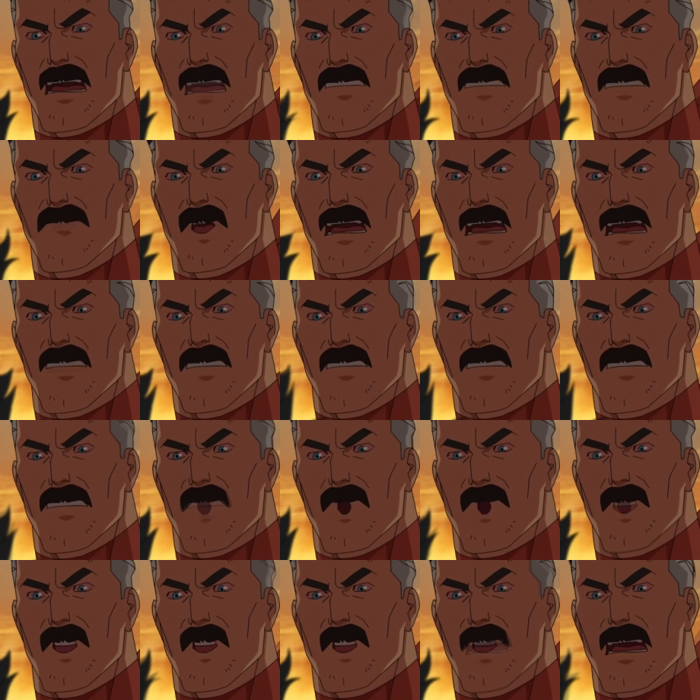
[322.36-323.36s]
I
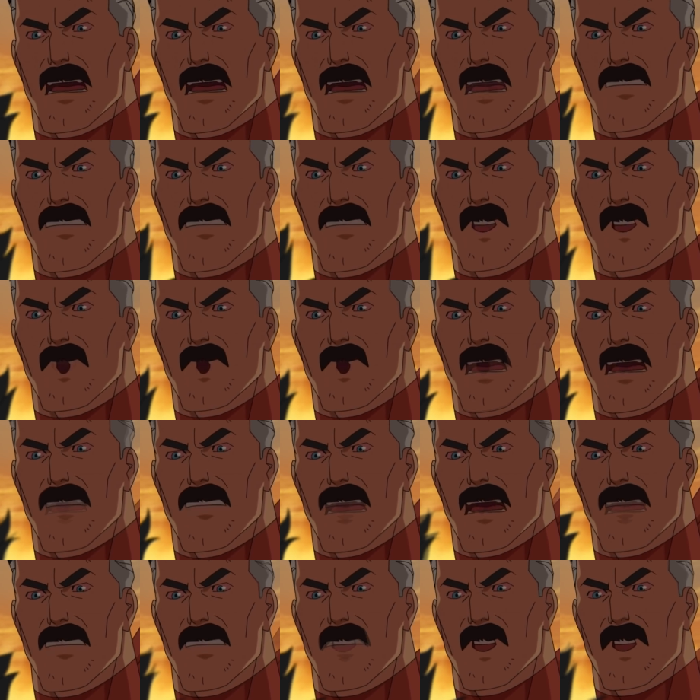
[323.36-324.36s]
heard was,
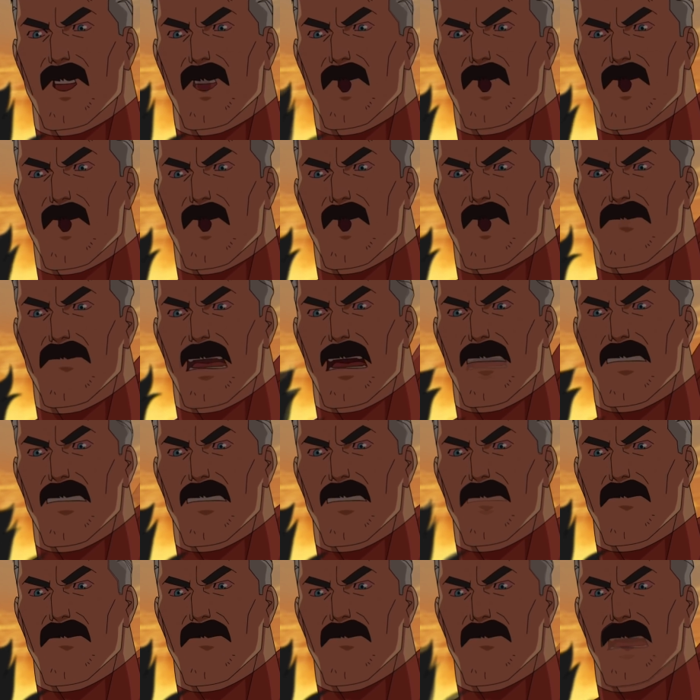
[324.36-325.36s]
maybe
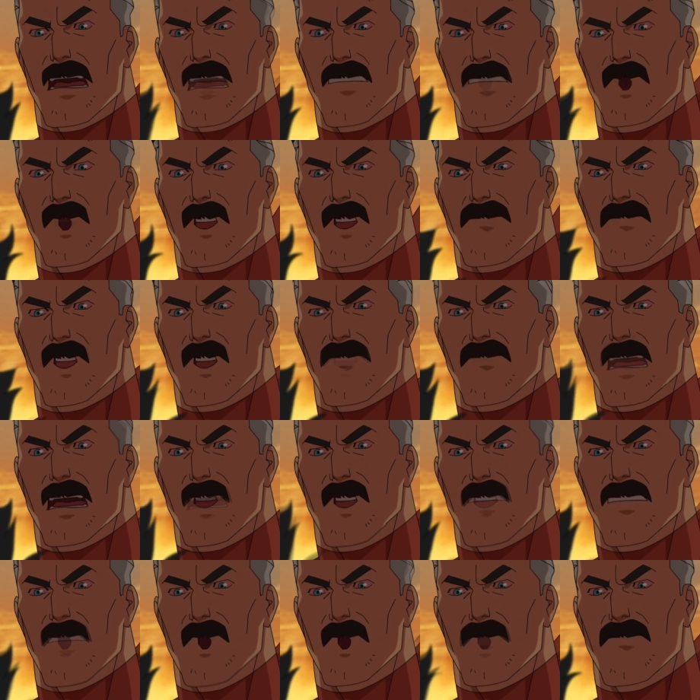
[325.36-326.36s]
if I raised you
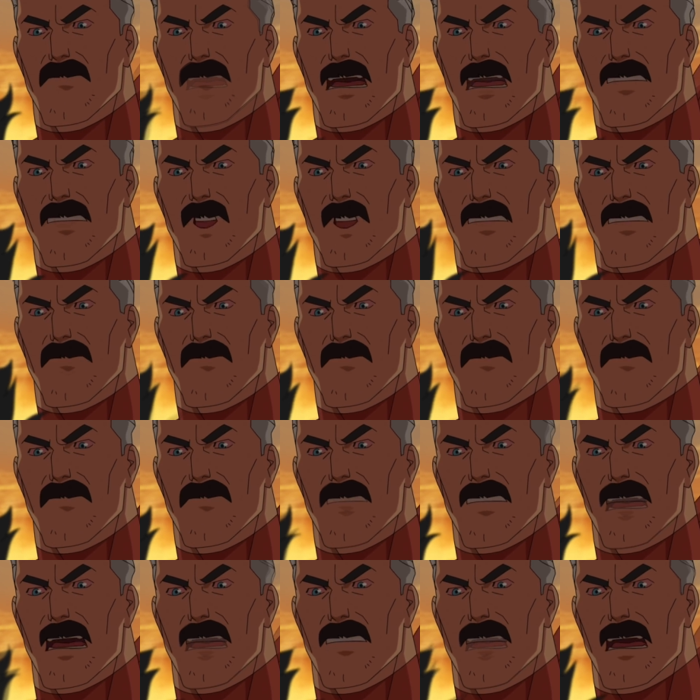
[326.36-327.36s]
instead of your mama,
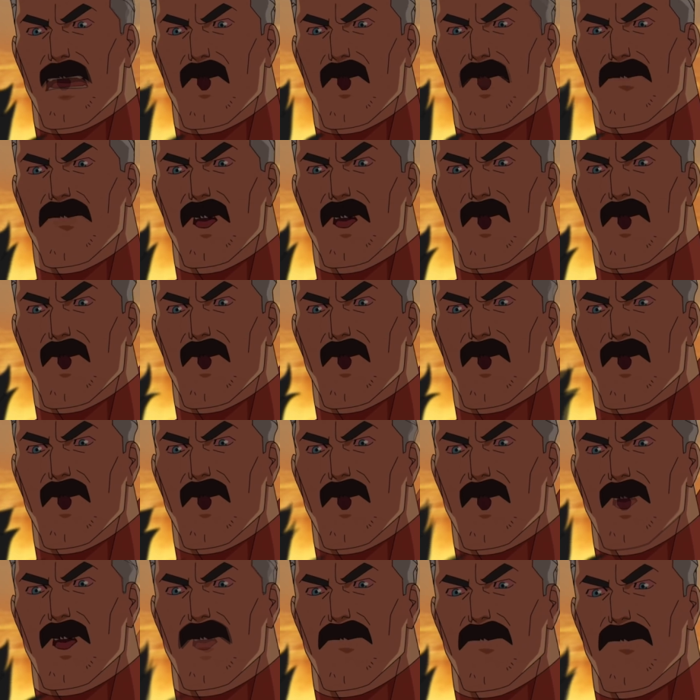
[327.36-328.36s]
you wouldn't have grown
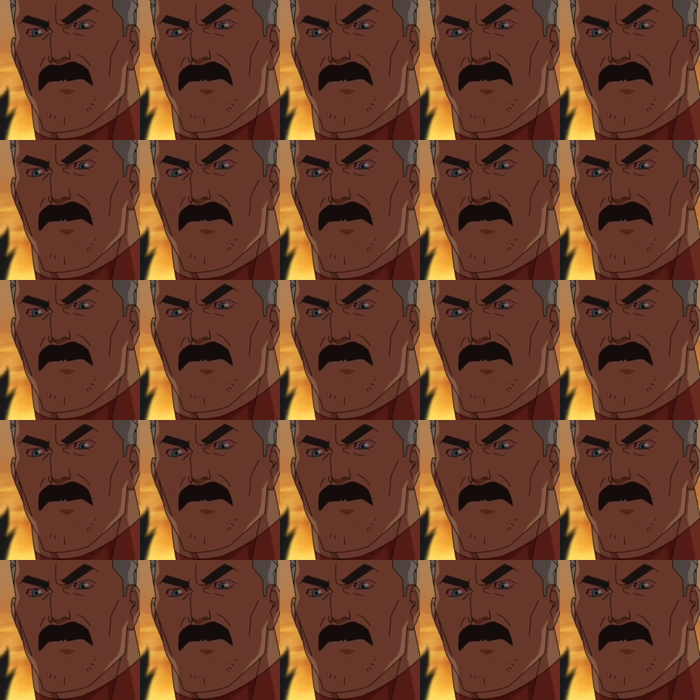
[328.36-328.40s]
up to be